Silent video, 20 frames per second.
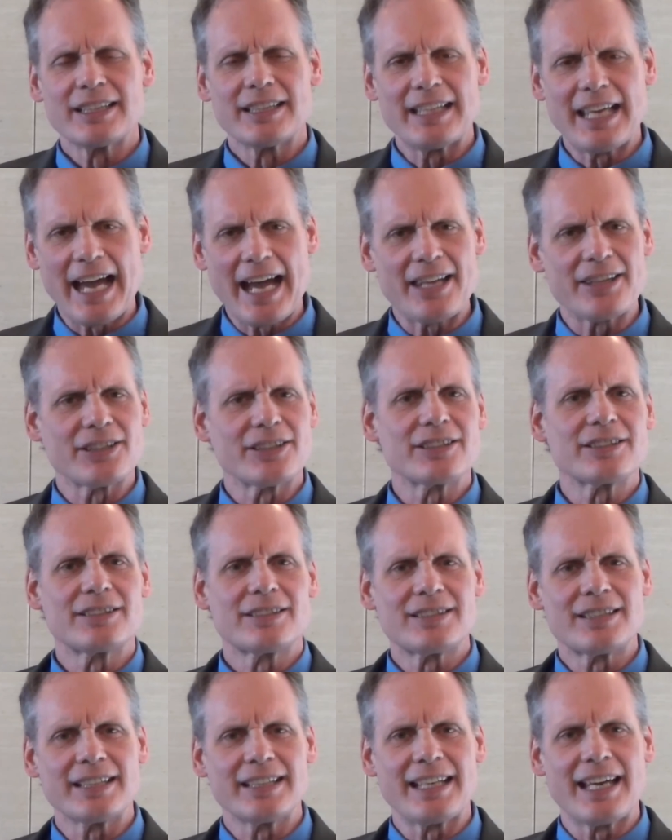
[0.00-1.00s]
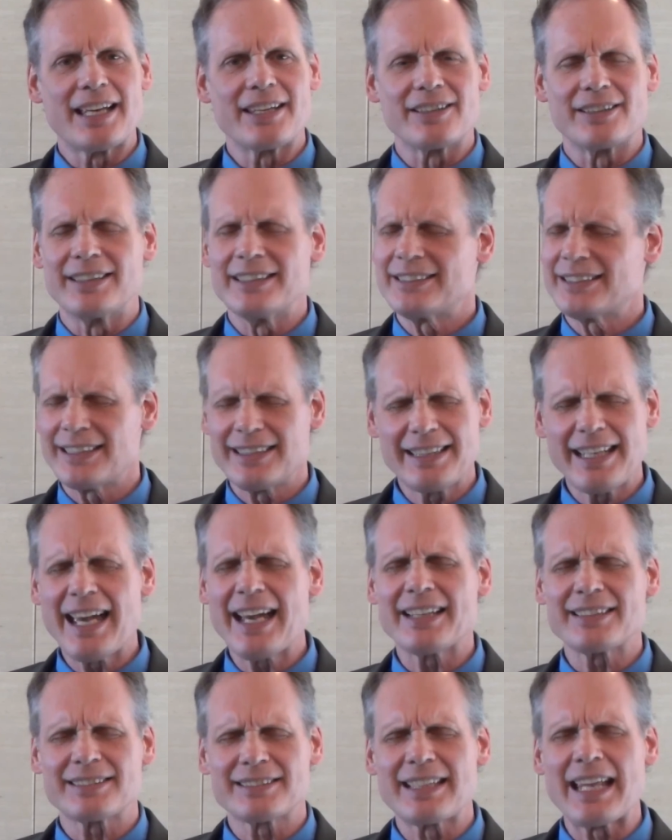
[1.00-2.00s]
gathered together?" He said,
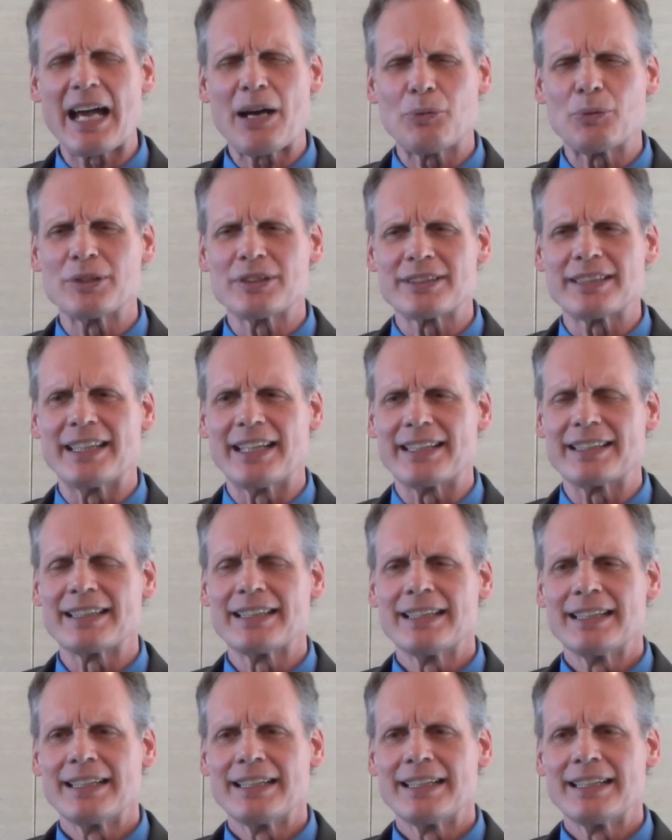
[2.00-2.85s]
"Yes, that was it."